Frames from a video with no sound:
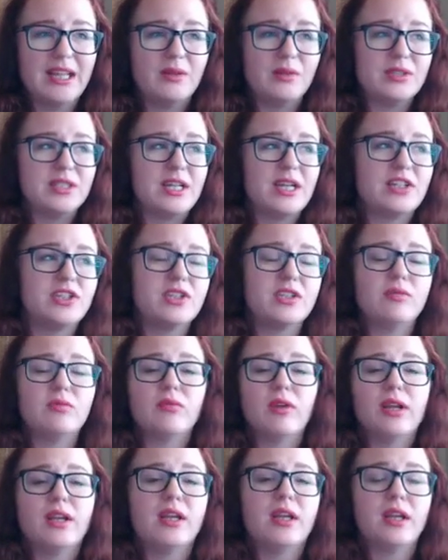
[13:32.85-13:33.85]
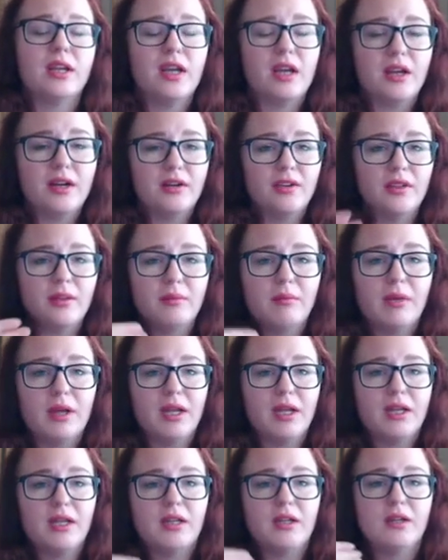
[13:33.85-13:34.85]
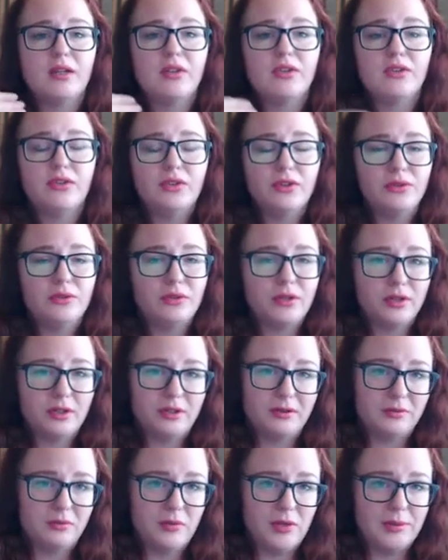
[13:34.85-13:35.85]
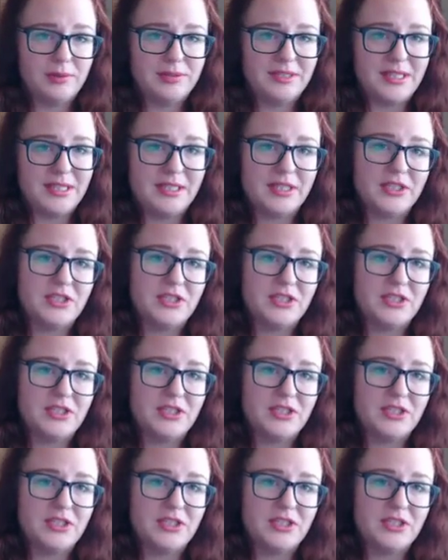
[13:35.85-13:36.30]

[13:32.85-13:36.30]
it was actually ranking higher than my new current website.